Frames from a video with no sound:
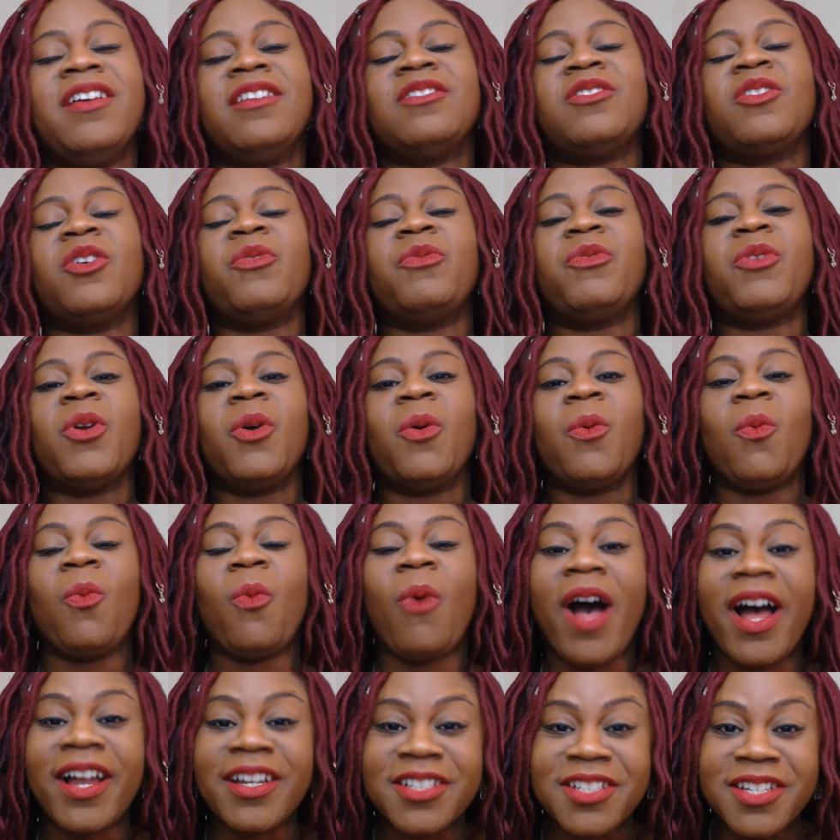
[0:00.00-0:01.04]
So if you're
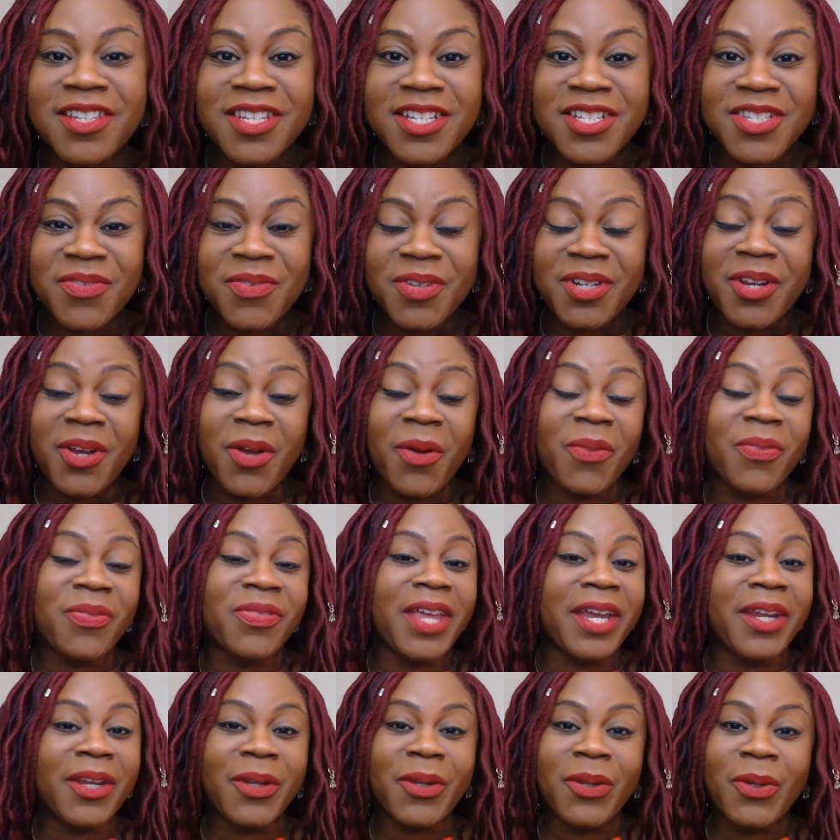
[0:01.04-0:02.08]
watching this video,
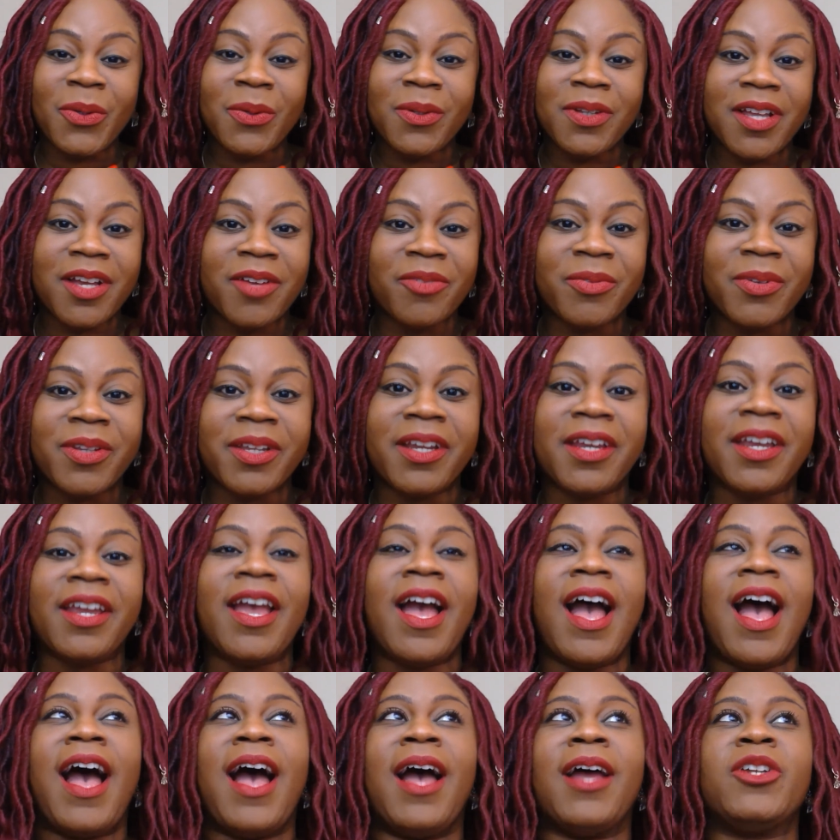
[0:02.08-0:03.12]
thank you,
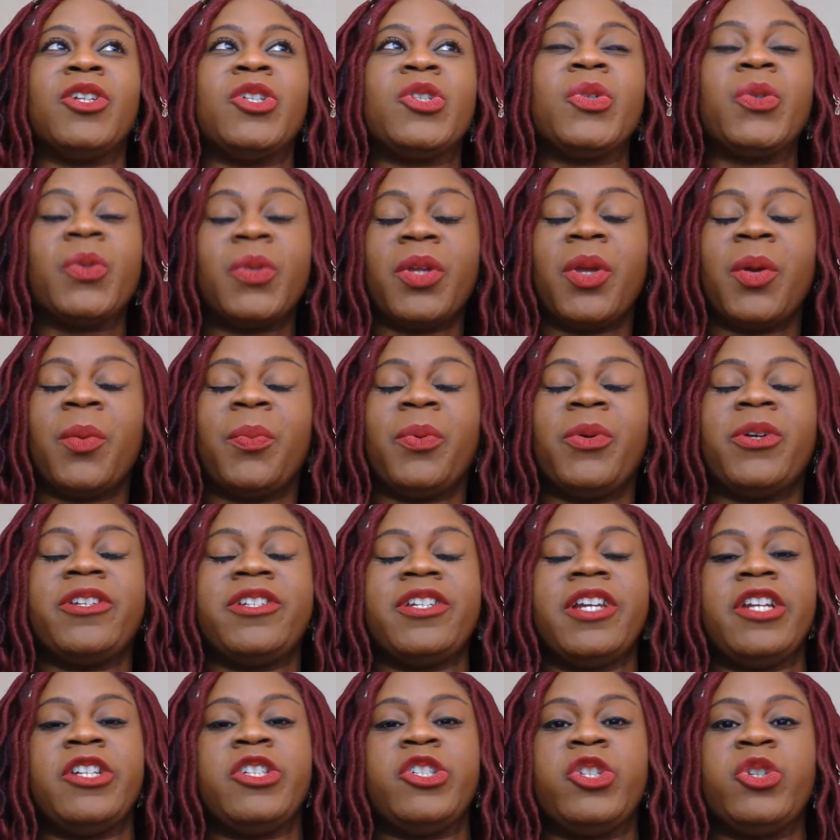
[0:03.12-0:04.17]
lovely. I truly
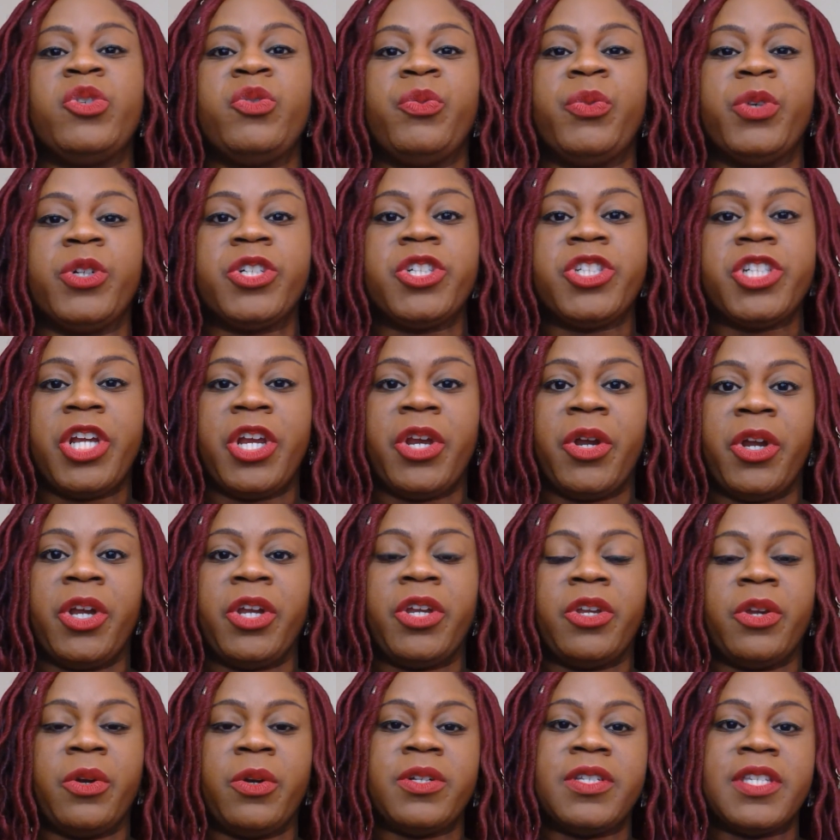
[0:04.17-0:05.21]
appreciate you for
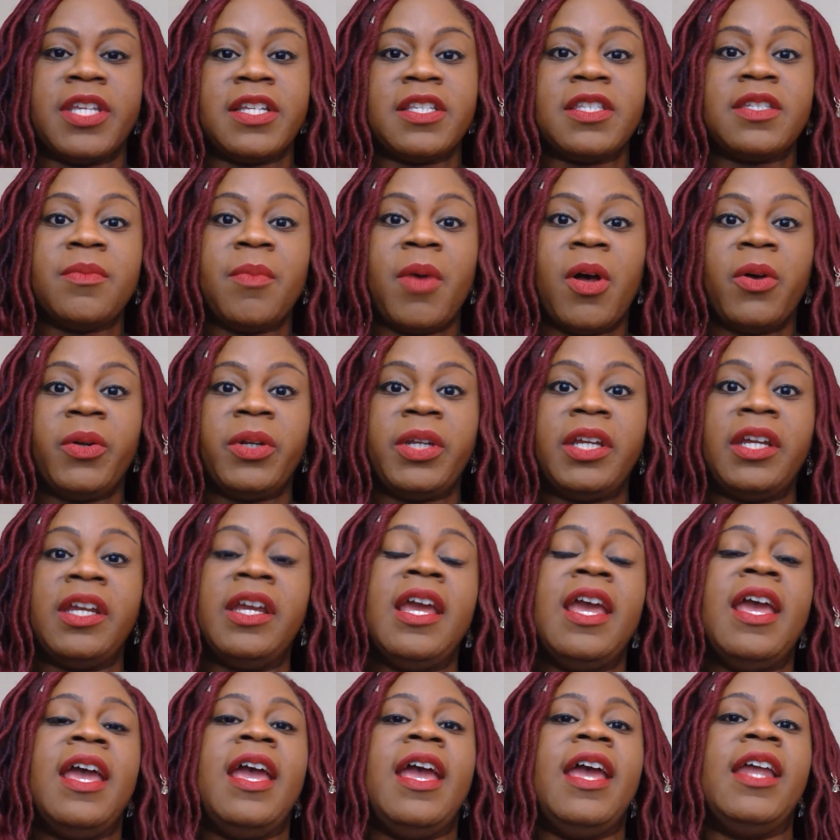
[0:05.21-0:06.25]
sharing your testimony.